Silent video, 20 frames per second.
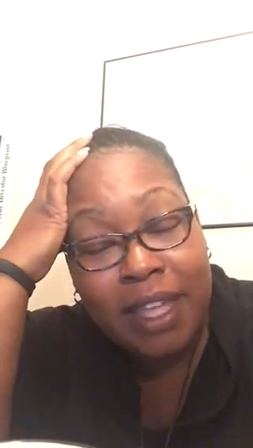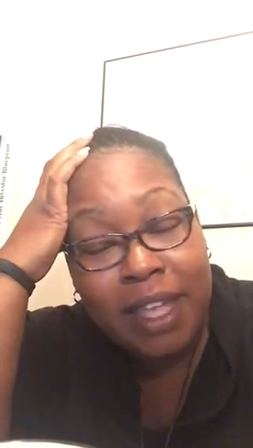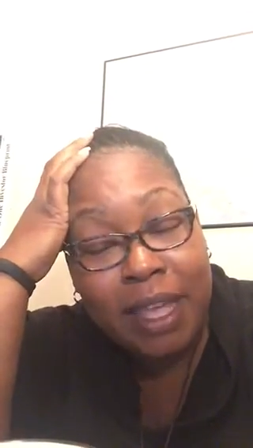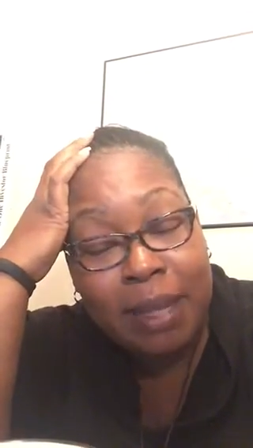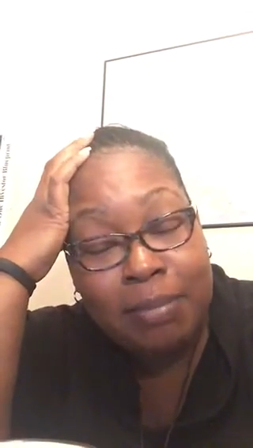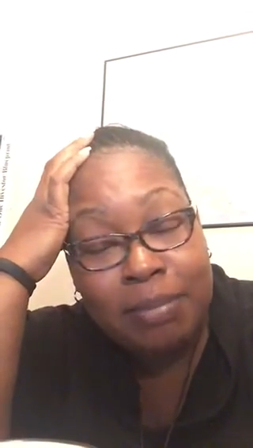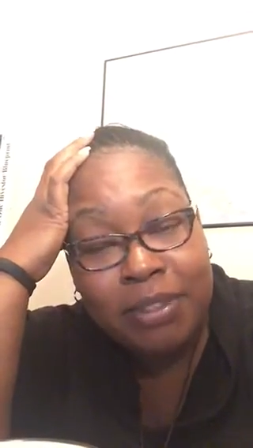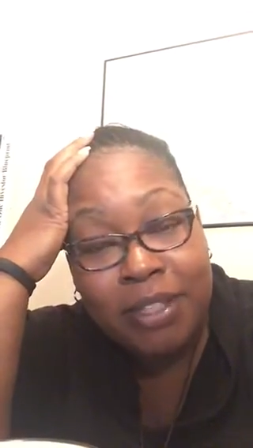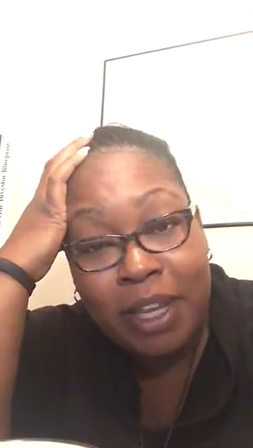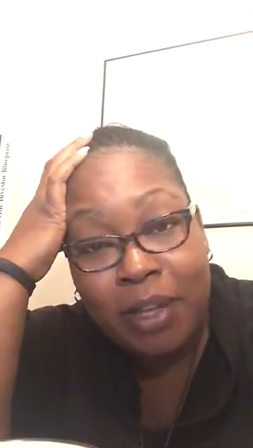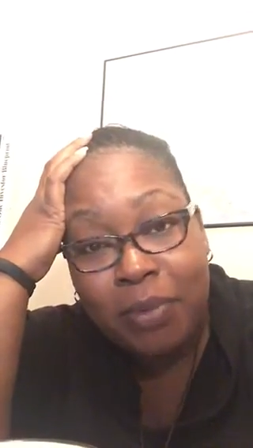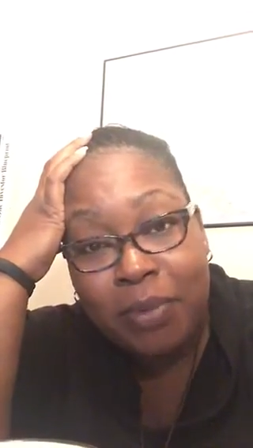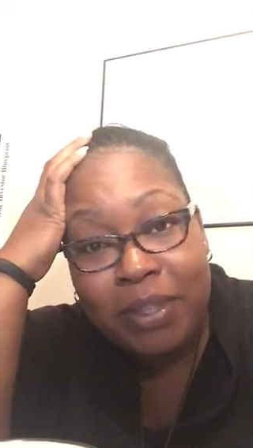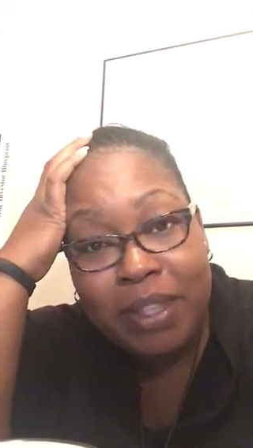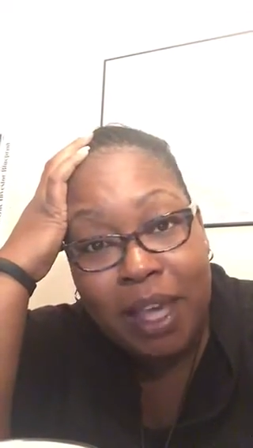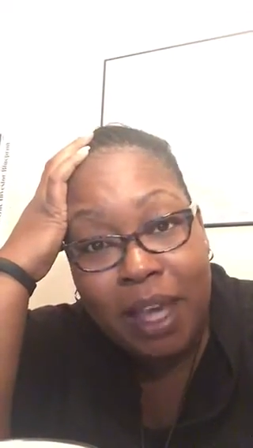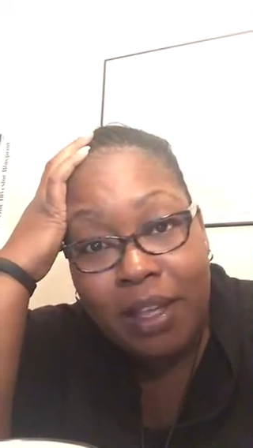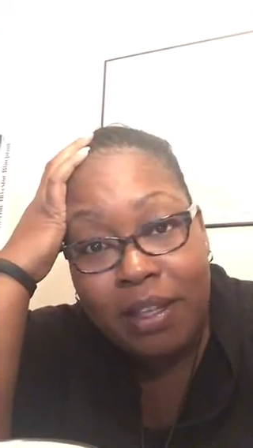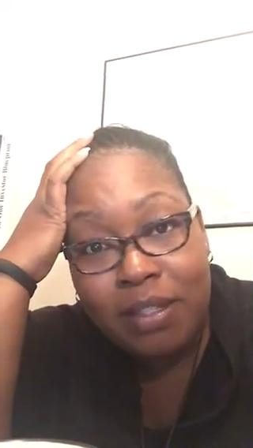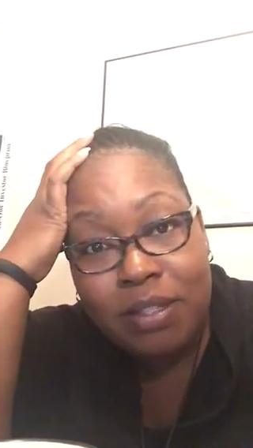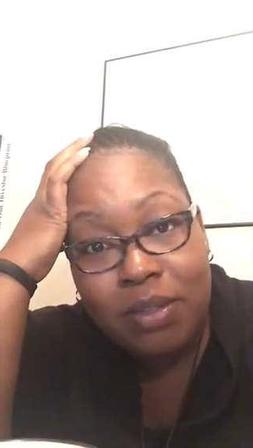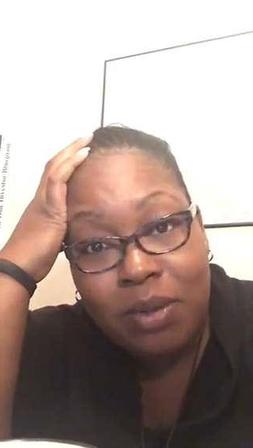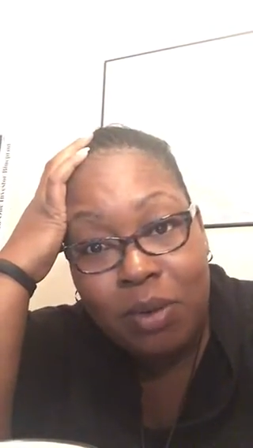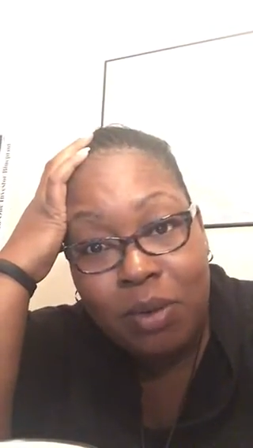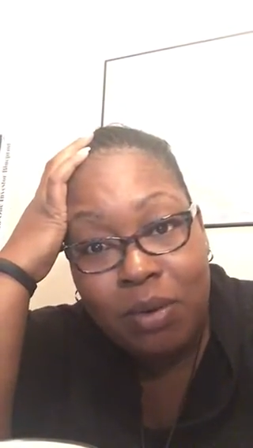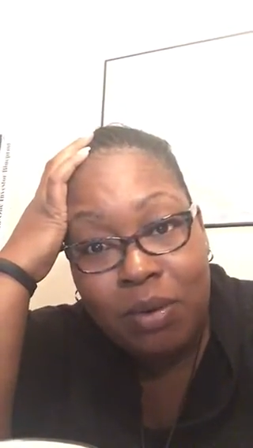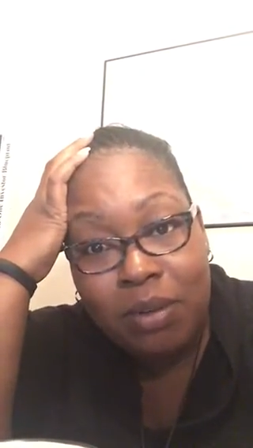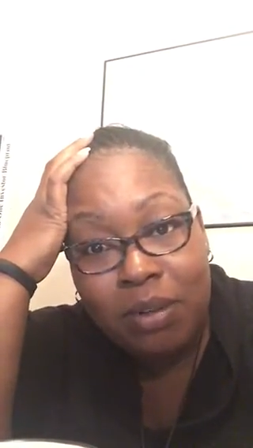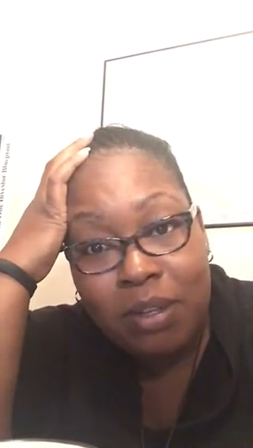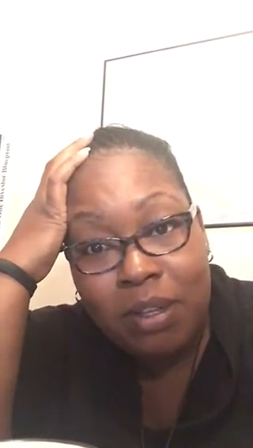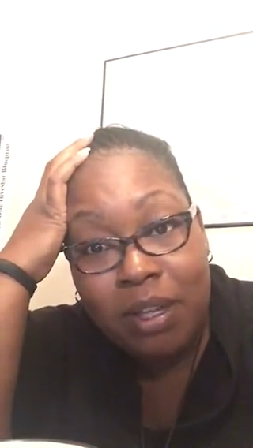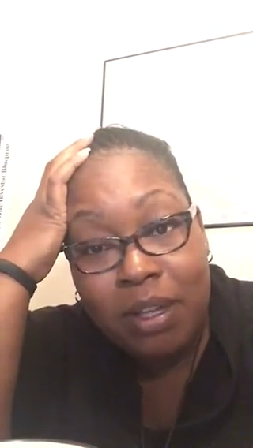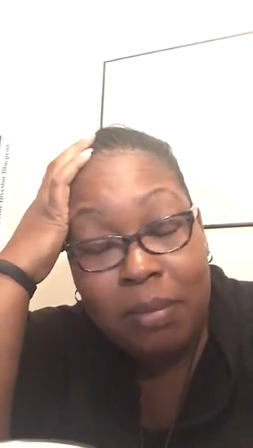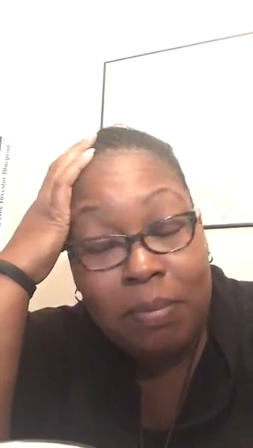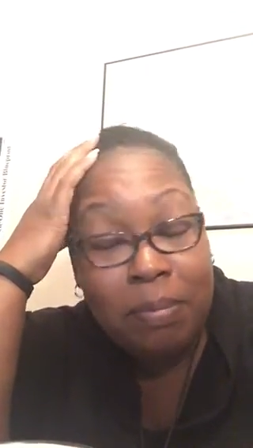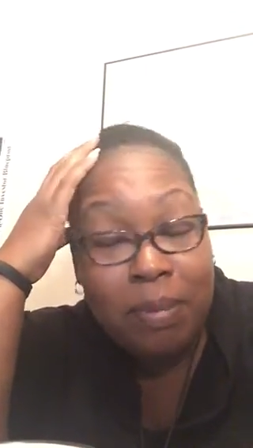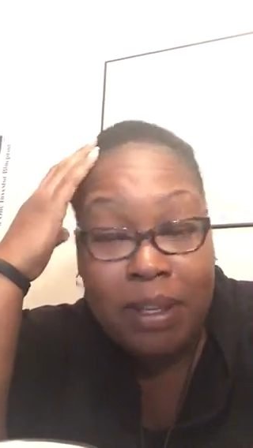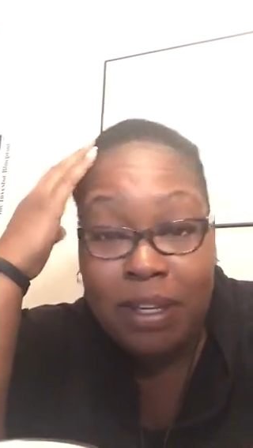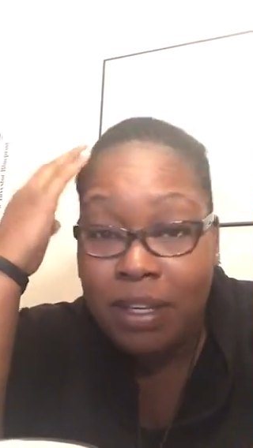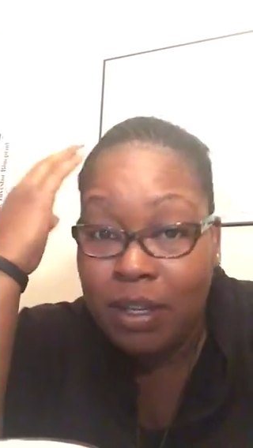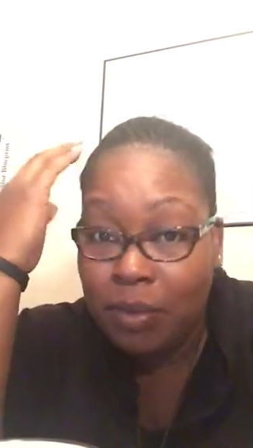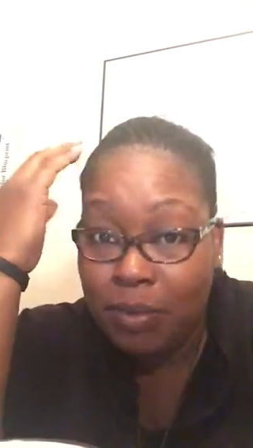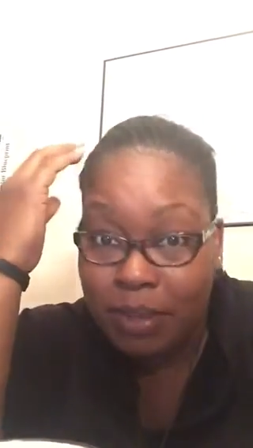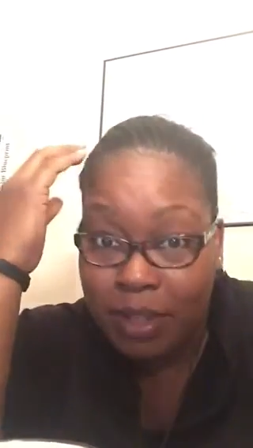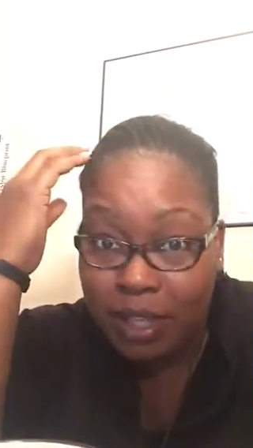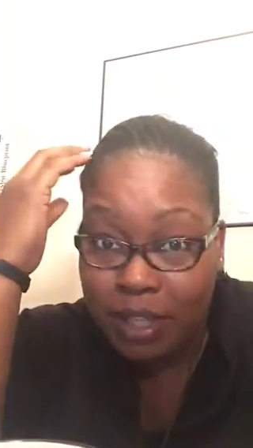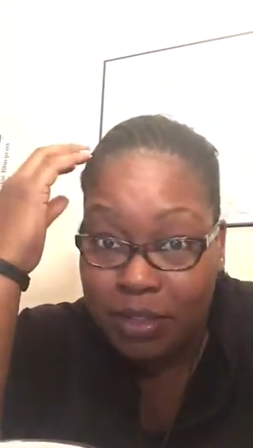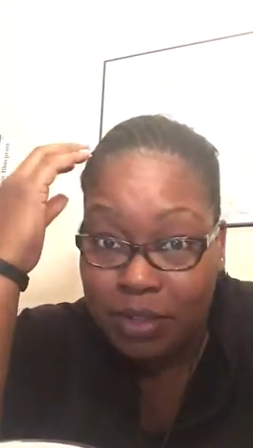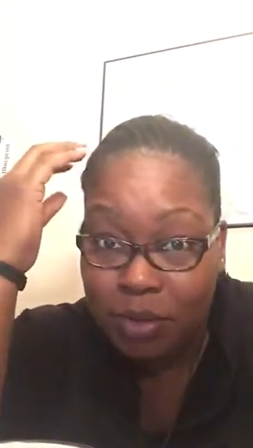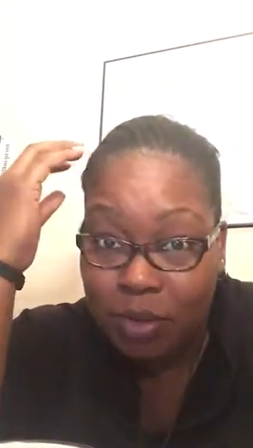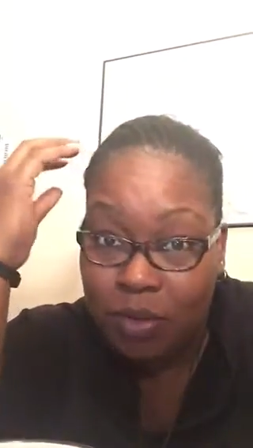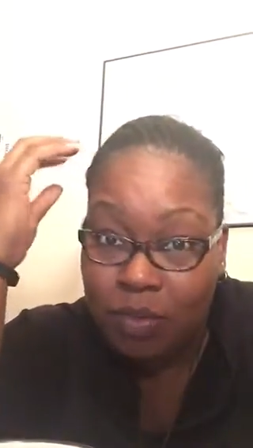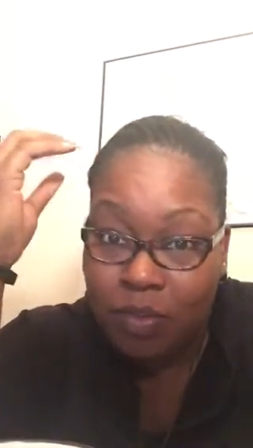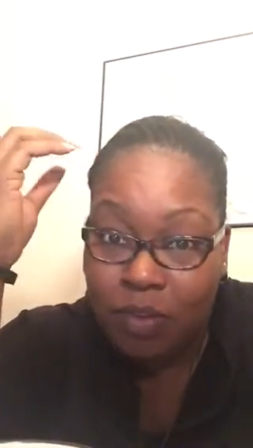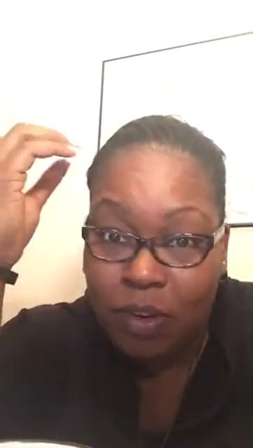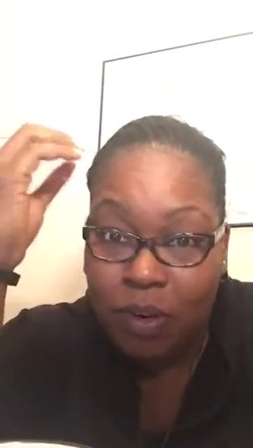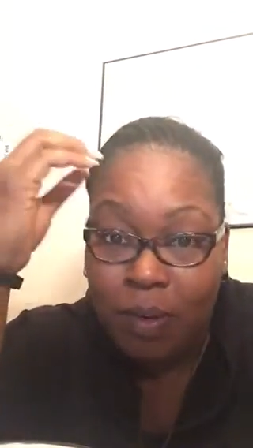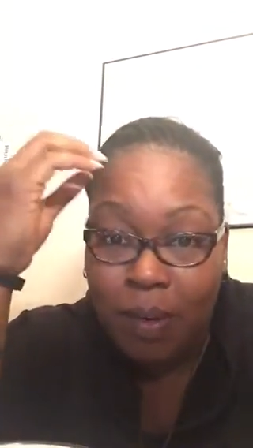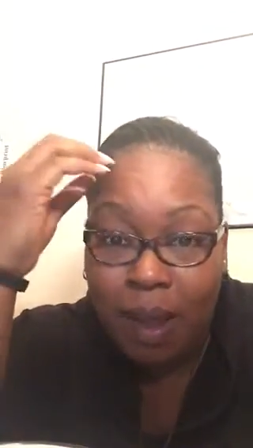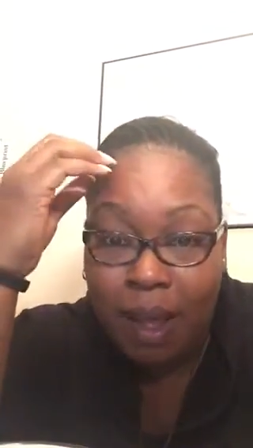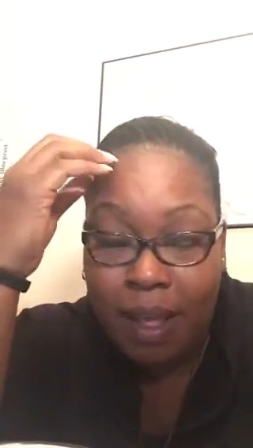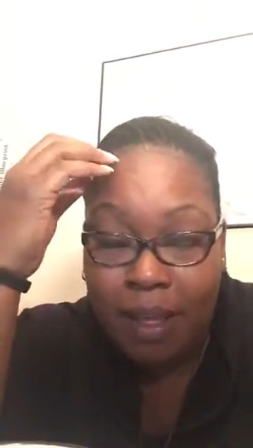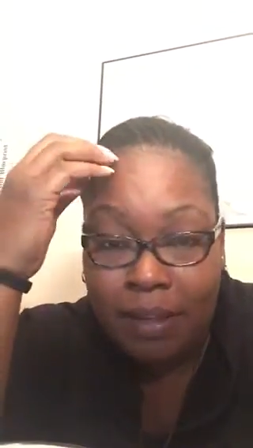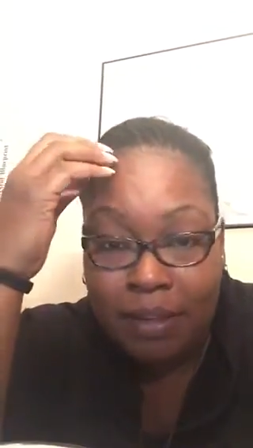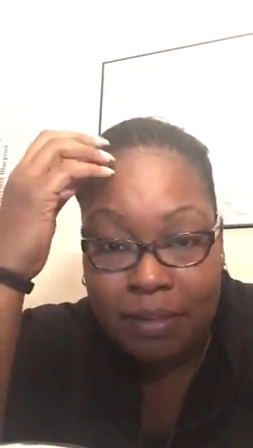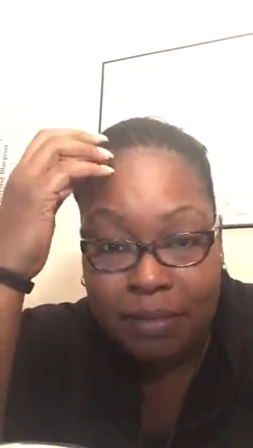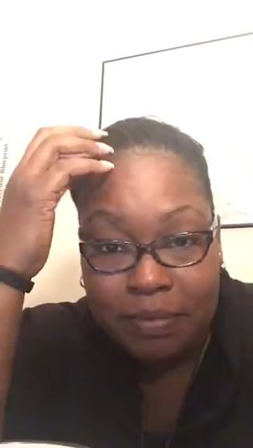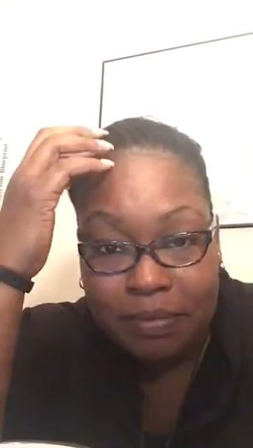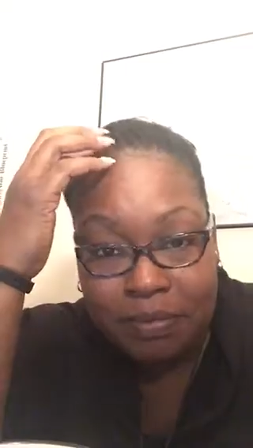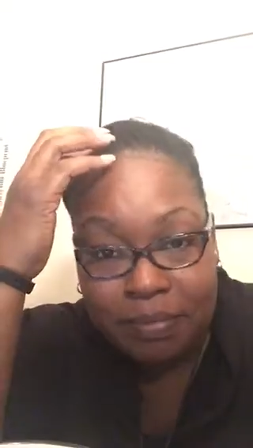Like I'm done with high school, been done with high school for a while.